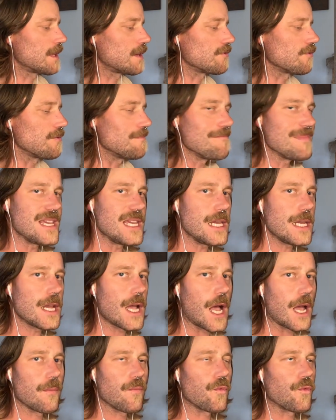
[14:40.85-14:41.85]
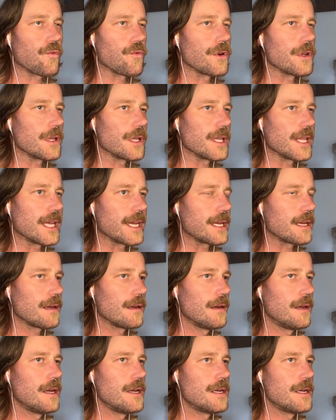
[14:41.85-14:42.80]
because for me, I'm really like